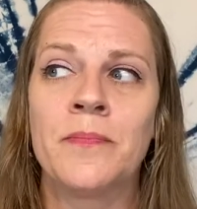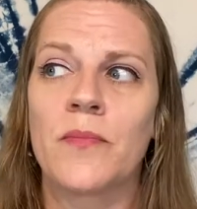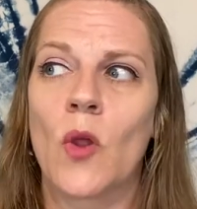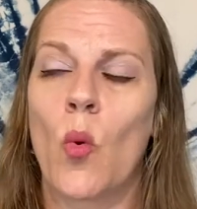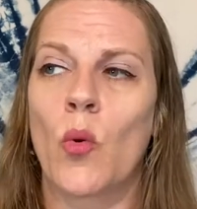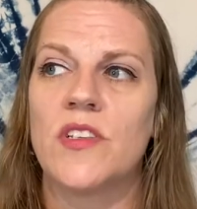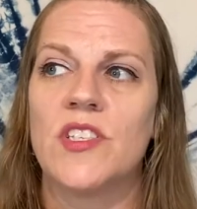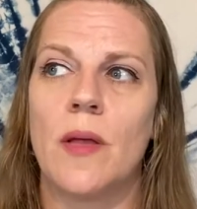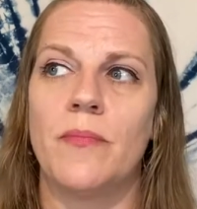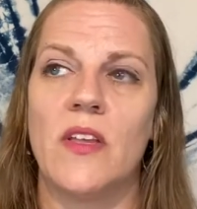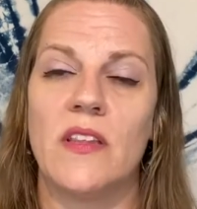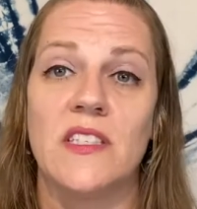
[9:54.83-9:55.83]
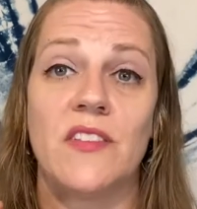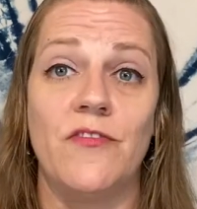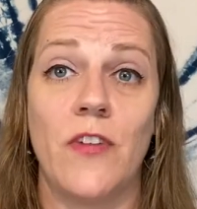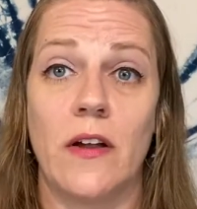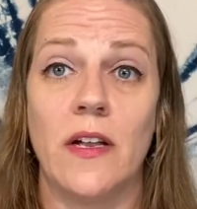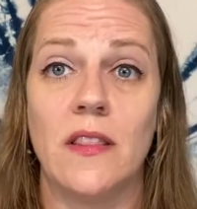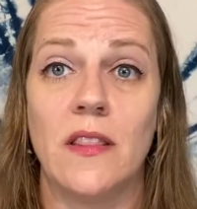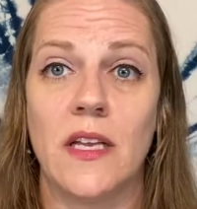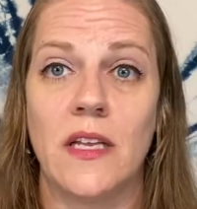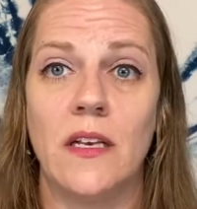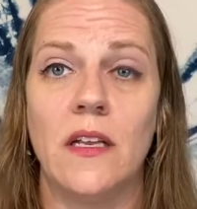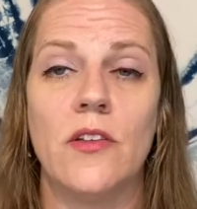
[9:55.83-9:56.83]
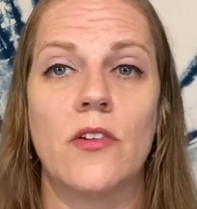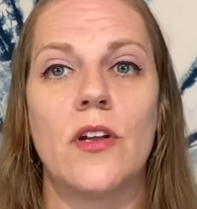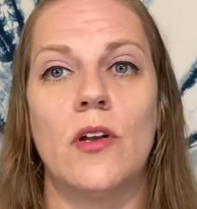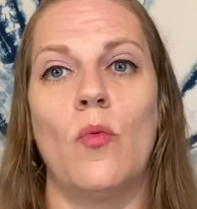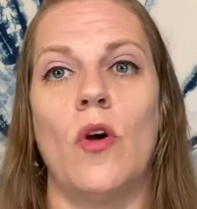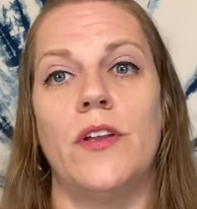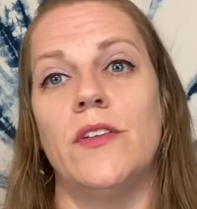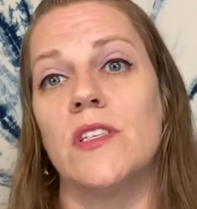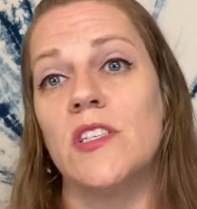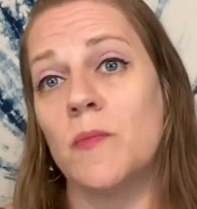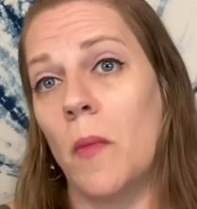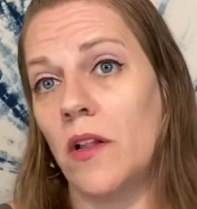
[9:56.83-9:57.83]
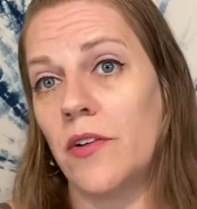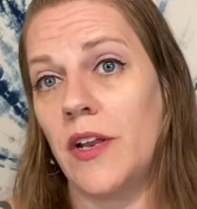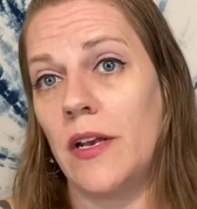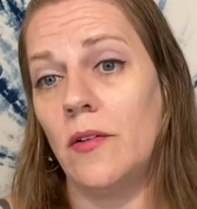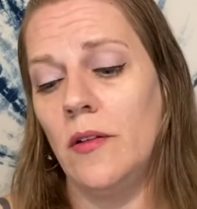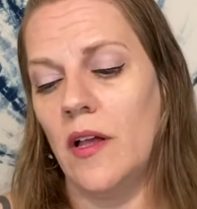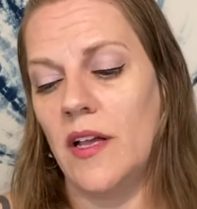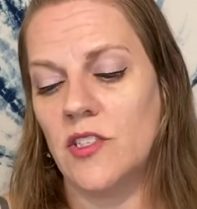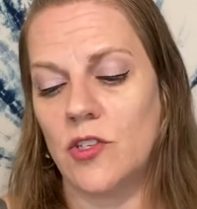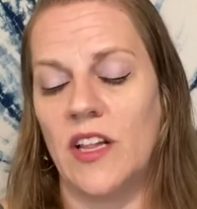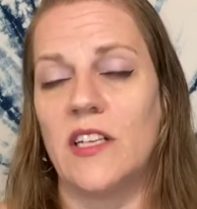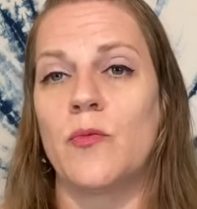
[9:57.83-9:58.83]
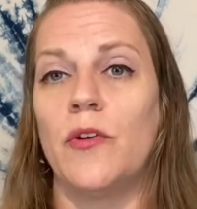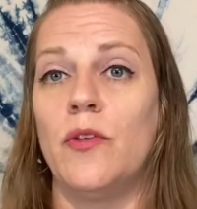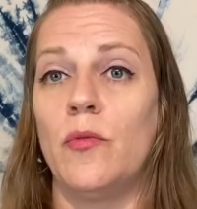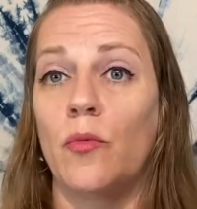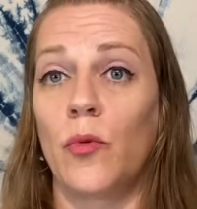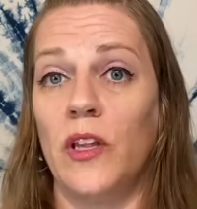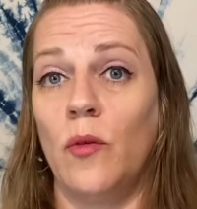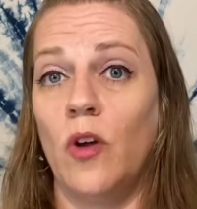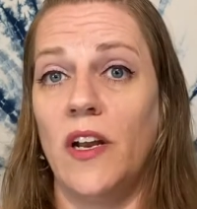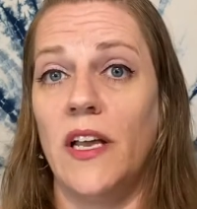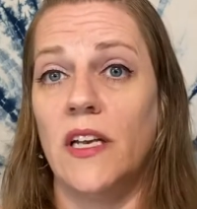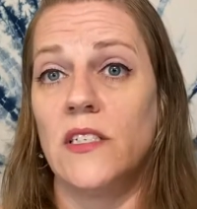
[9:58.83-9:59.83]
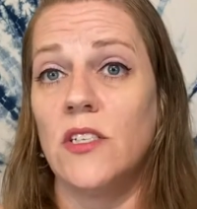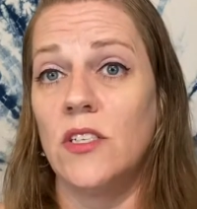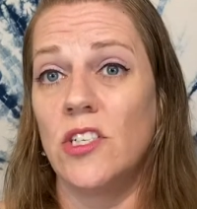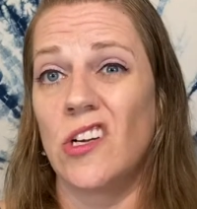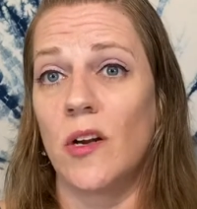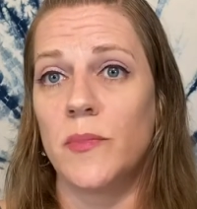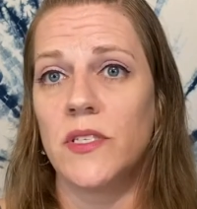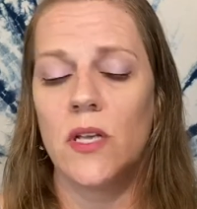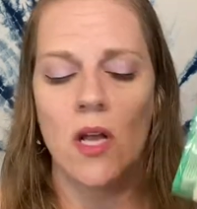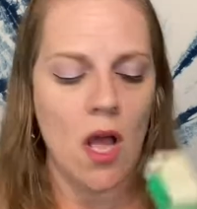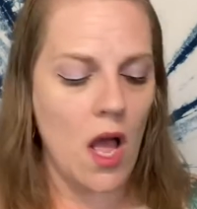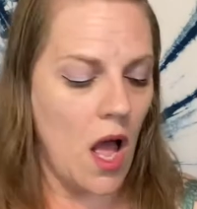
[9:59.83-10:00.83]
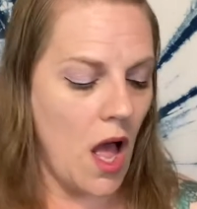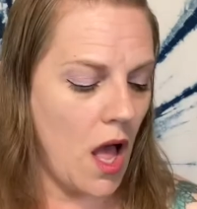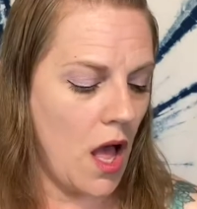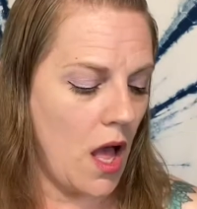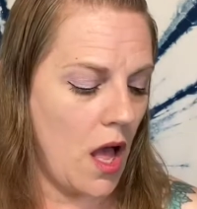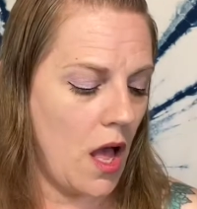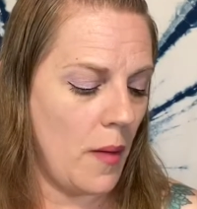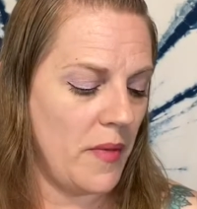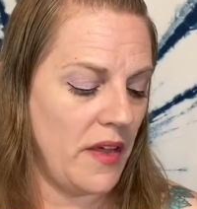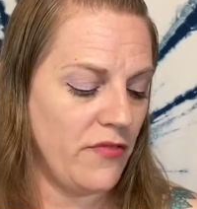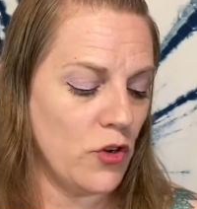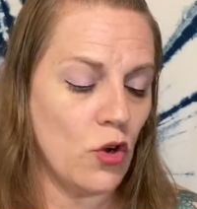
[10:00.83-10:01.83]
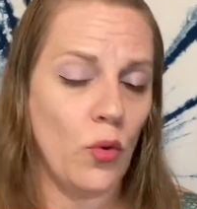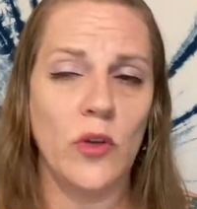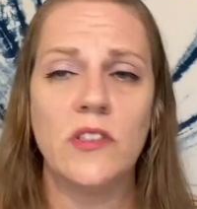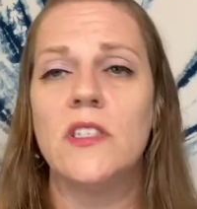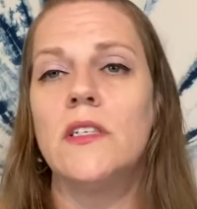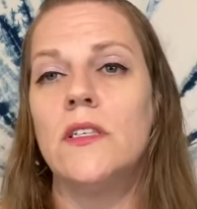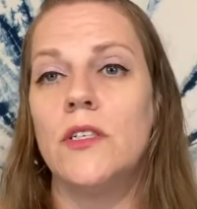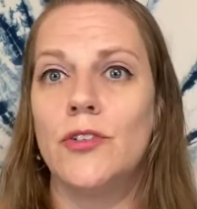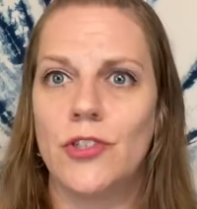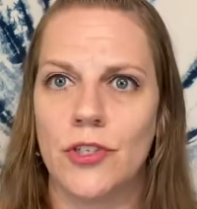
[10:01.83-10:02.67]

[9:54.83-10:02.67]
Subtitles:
or something that's very thin, you're going to want to use a smaller needle. And so that's where you would really want to get into the sharps. If you're quilting, you should